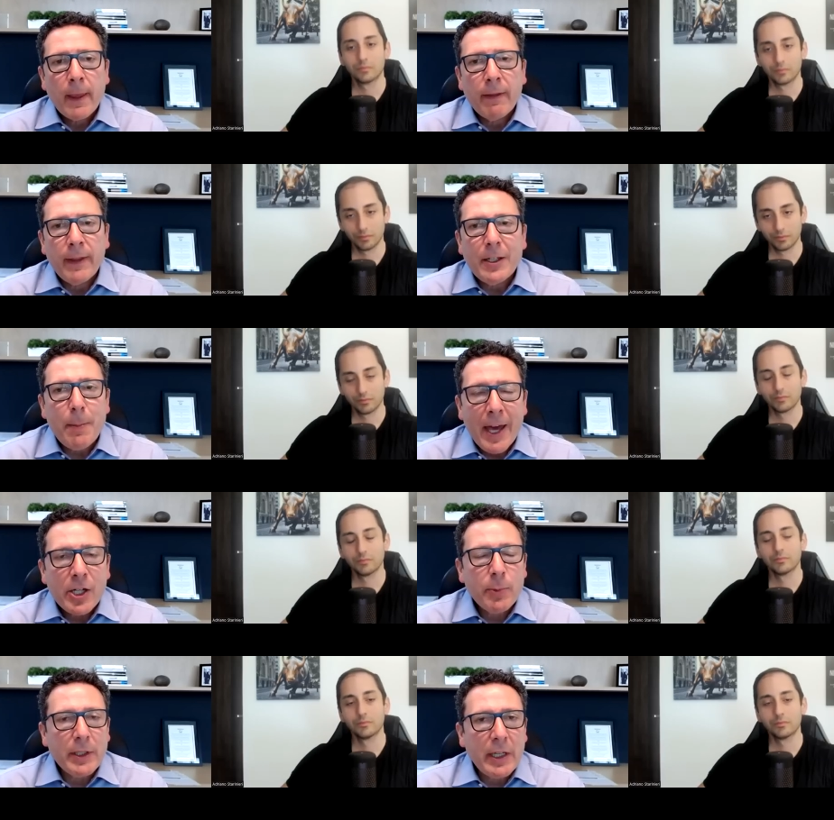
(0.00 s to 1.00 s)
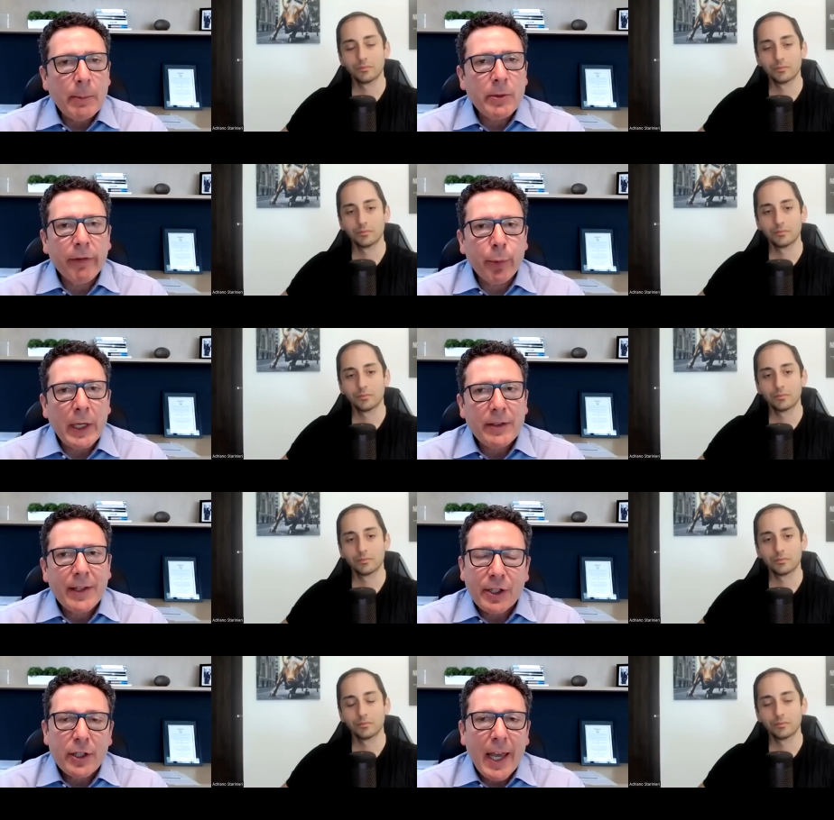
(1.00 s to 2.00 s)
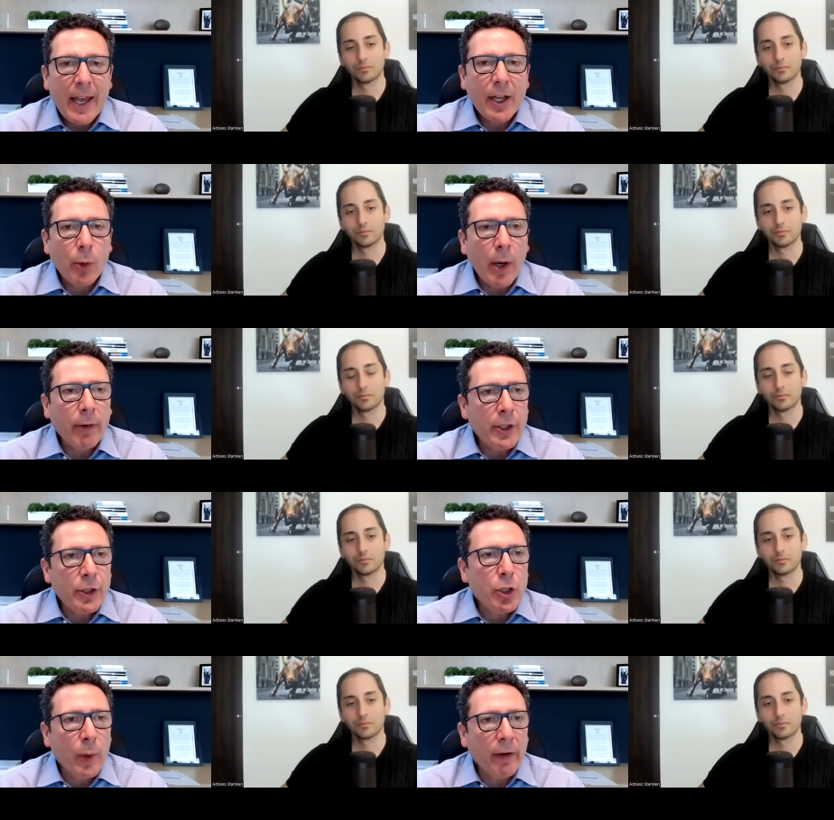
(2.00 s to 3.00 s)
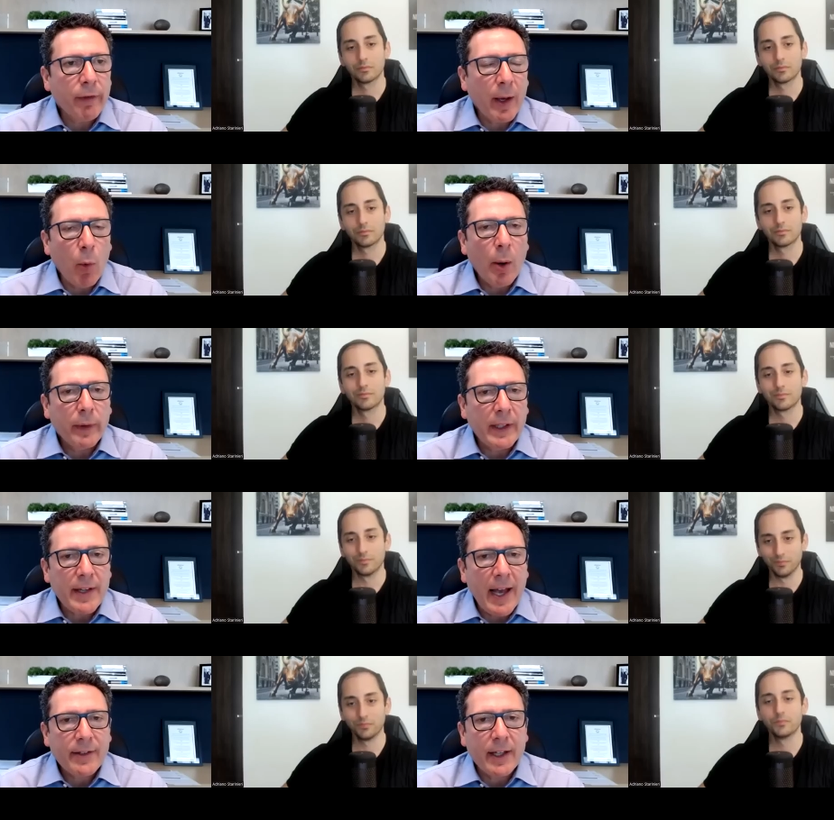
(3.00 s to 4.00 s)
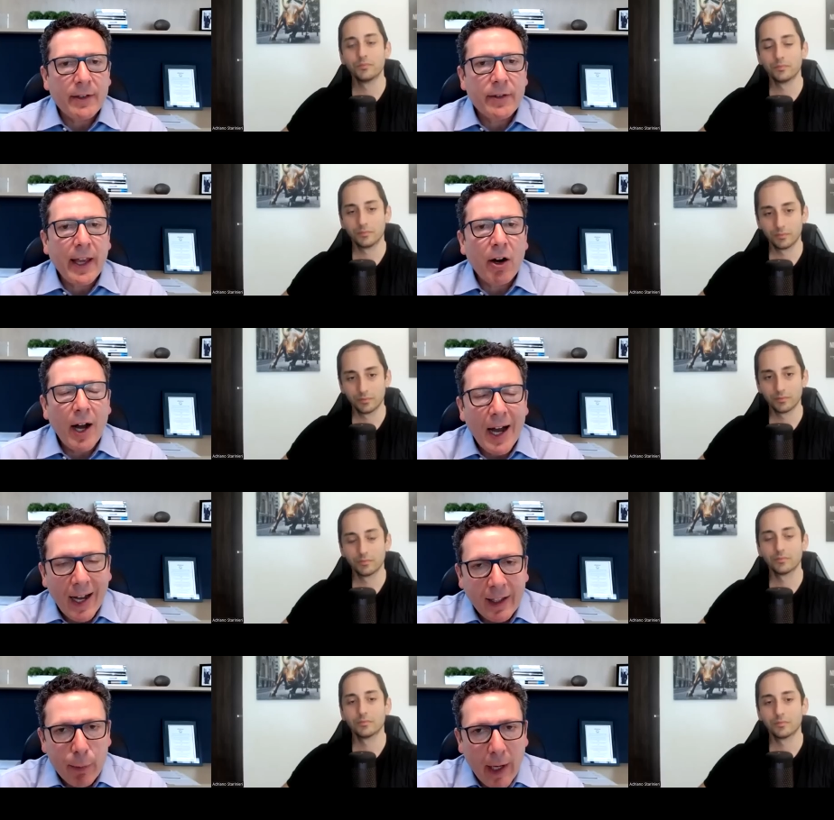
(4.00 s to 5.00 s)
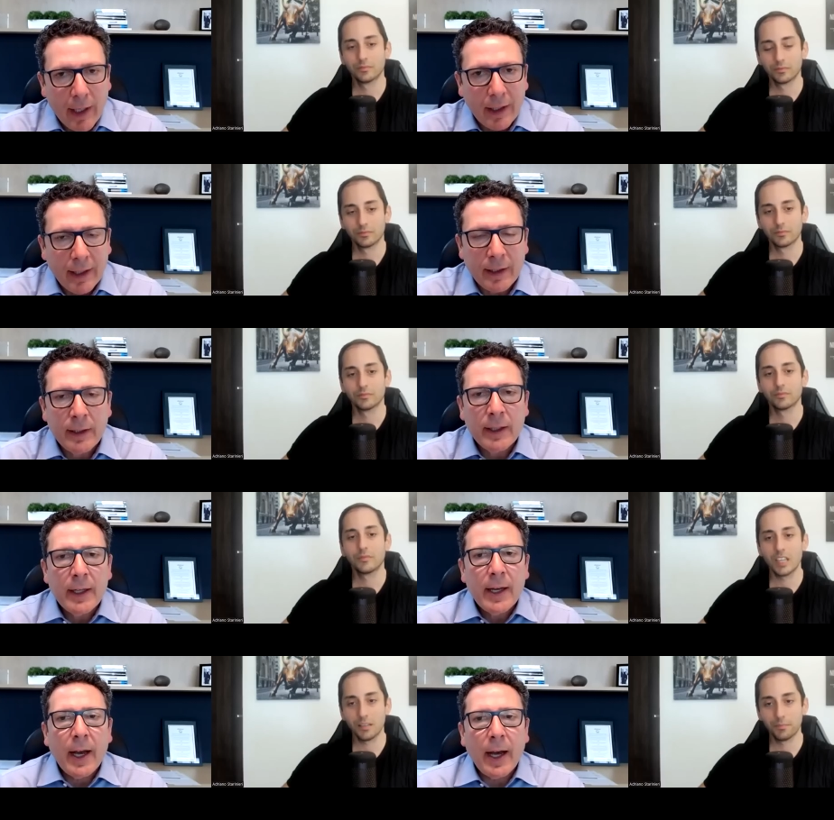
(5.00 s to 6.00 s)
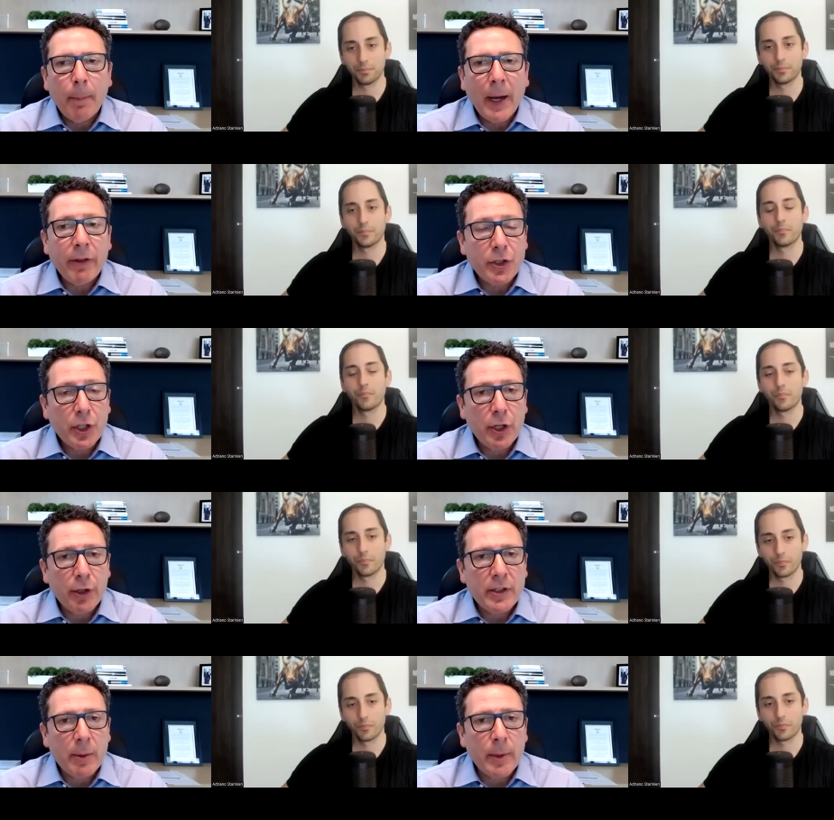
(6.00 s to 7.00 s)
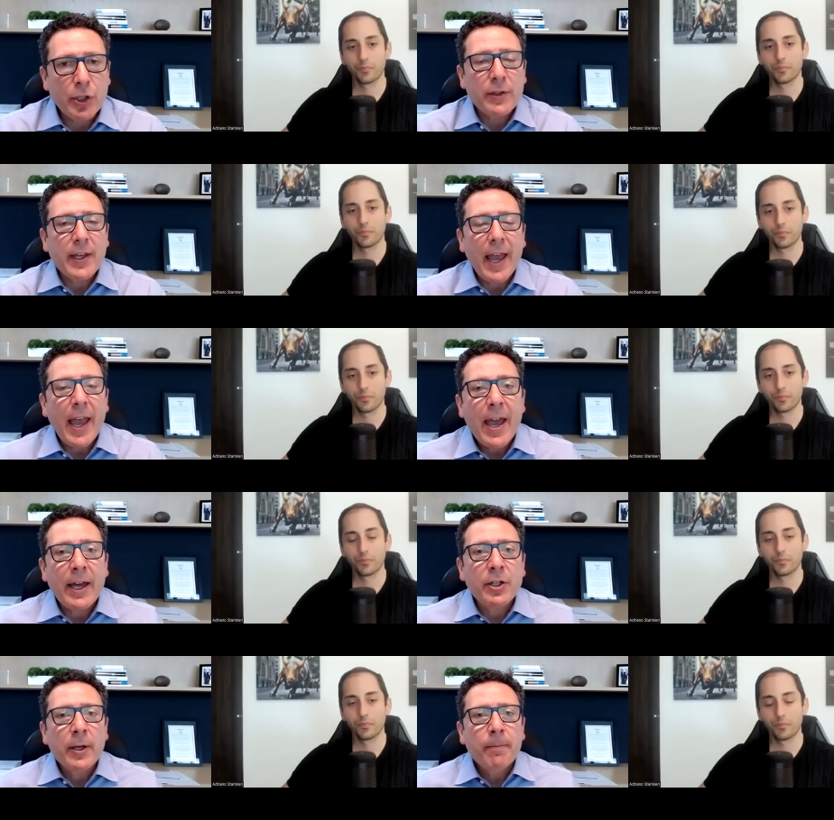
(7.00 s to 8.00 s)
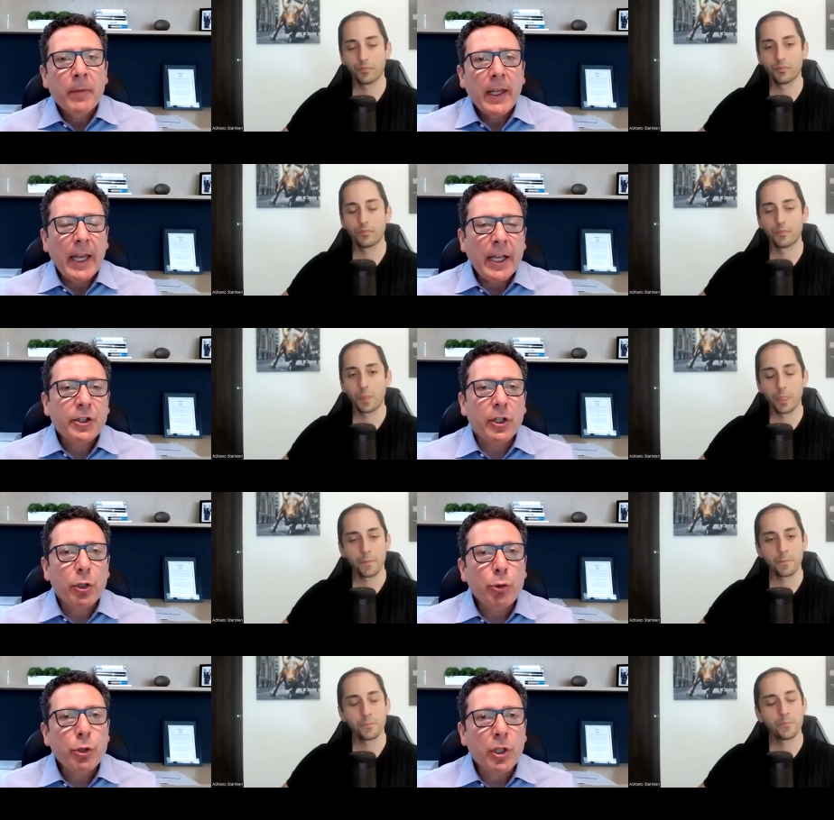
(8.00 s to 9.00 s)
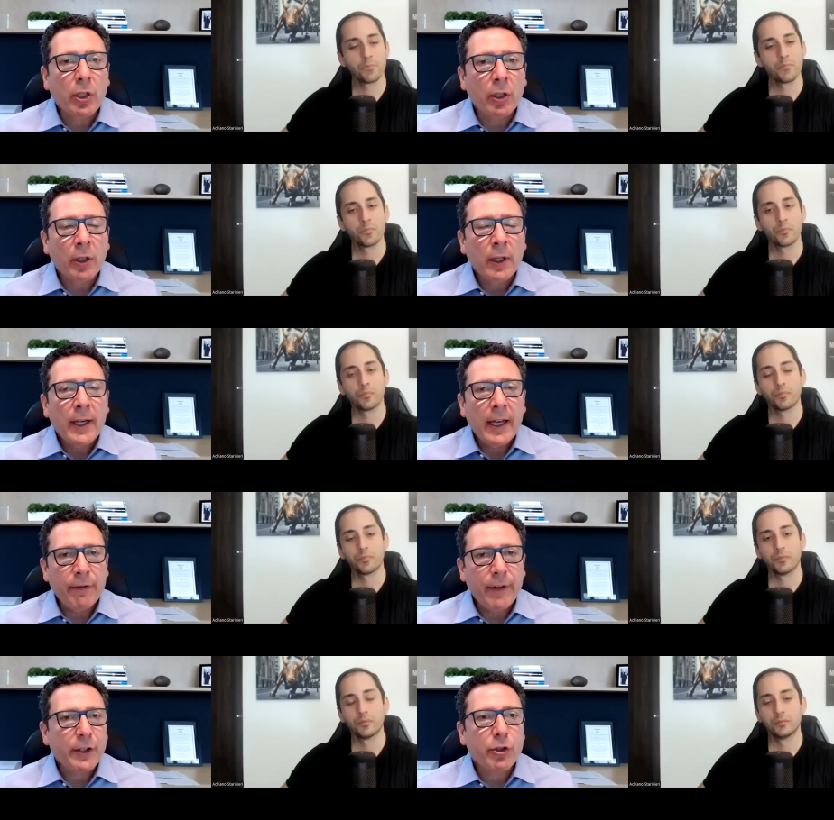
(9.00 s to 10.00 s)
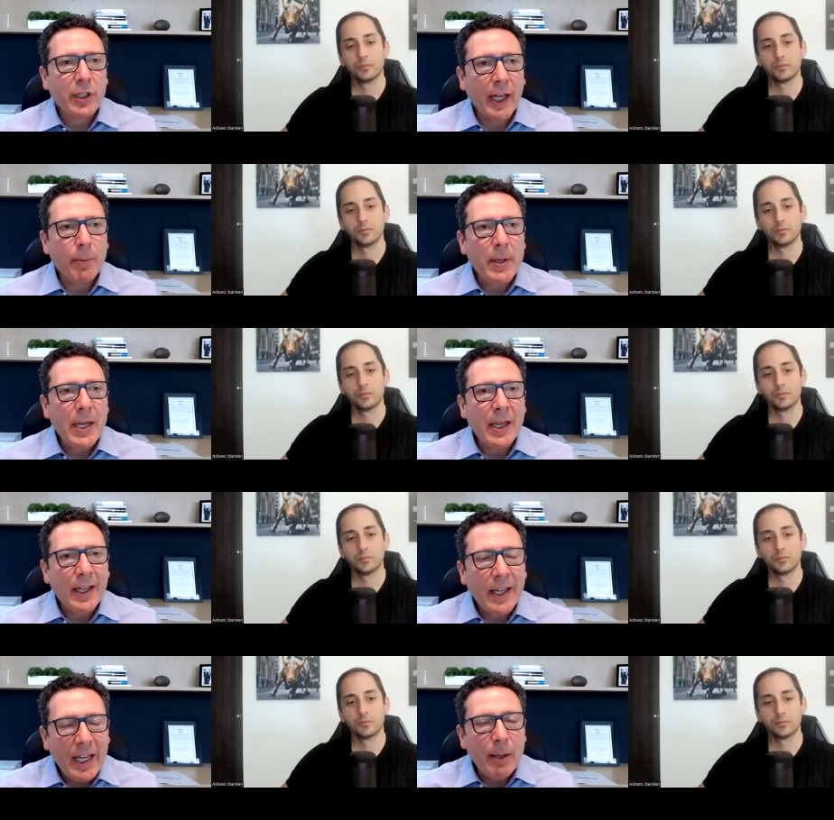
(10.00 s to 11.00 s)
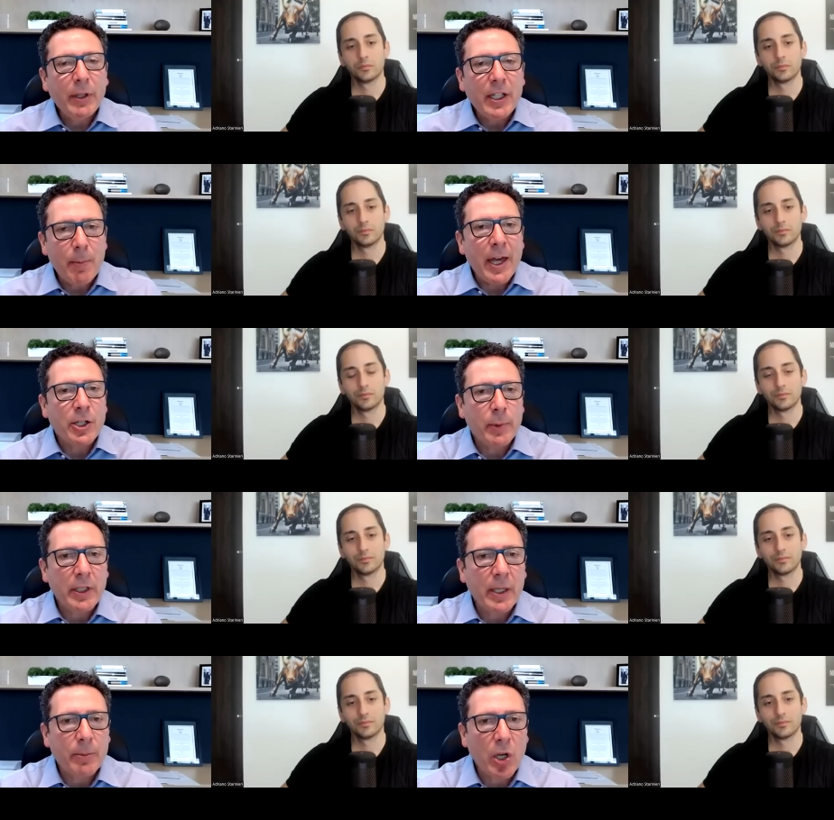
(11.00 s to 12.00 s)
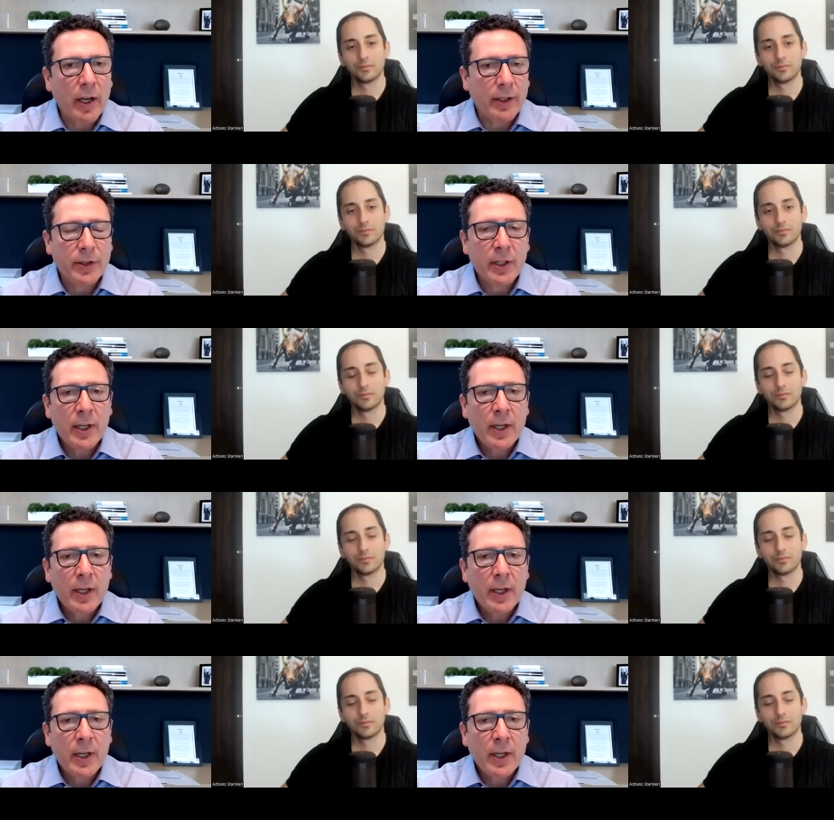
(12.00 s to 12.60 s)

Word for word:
Speaker 1: these management teams of the REITs, they just can't go out and do whatever they want with these assets. They are highly regulated yeah. uh, by the securities commissions, and institutional investors like me keep these management teams honest.